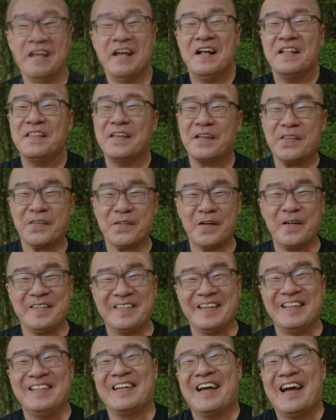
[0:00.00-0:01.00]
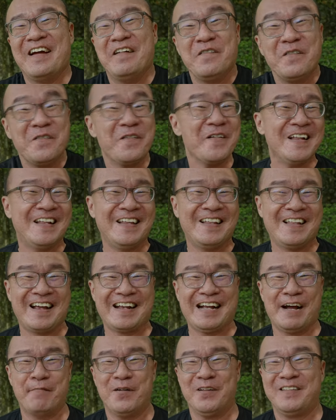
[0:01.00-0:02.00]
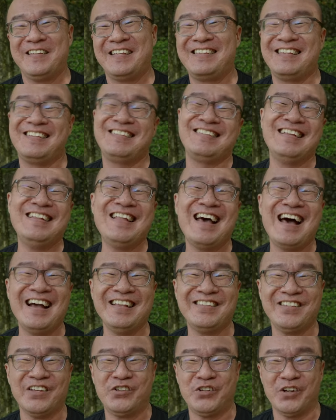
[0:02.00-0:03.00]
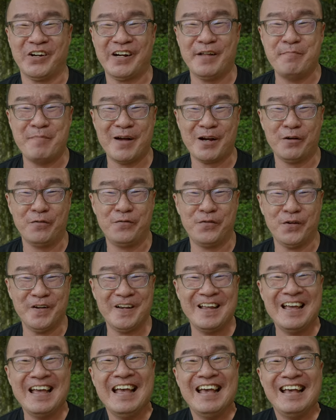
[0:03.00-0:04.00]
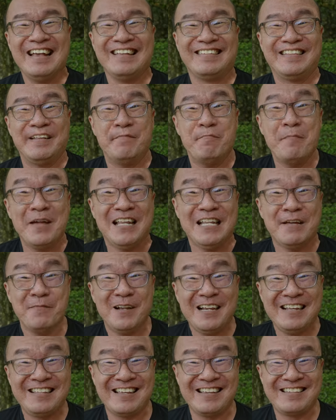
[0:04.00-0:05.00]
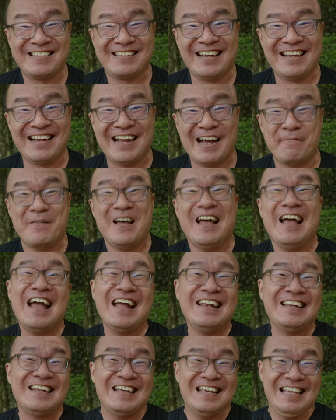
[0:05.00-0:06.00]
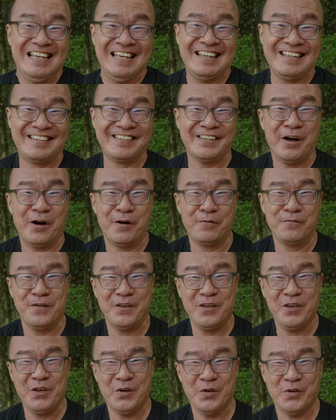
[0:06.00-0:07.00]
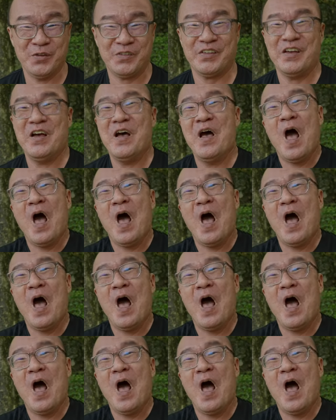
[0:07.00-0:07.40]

The third thing that I really like about this Sennheiser shotgun microphone is the minimalist setup and the ease of use.